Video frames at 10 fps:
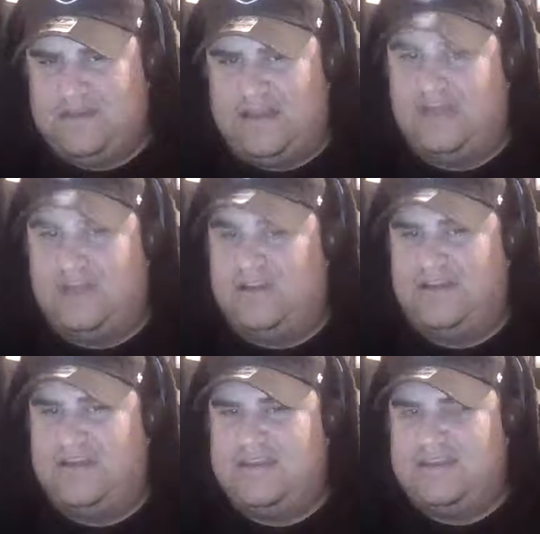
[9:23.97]
And going to
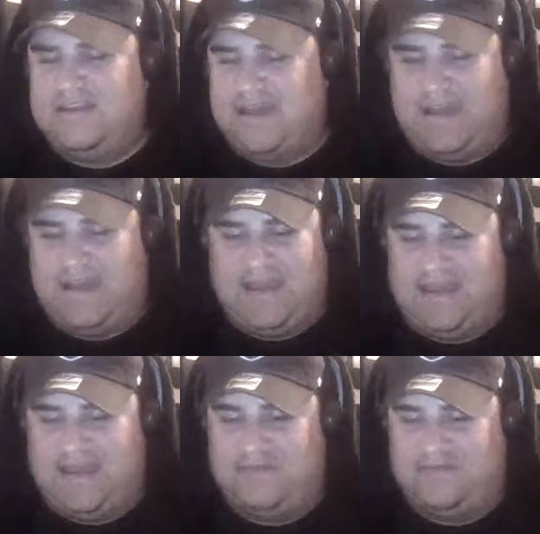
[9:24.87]
London,
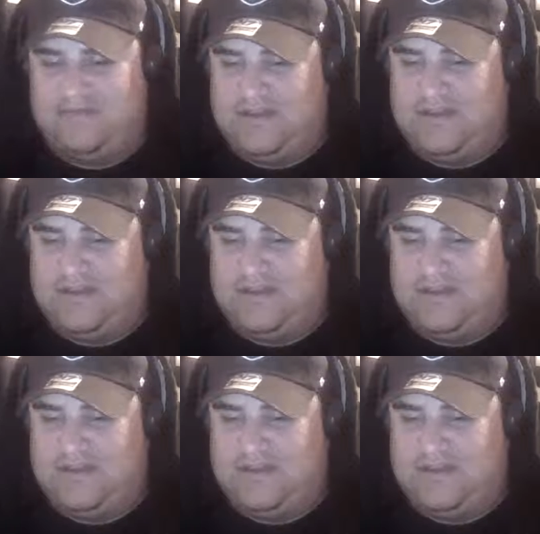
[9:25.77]
I don't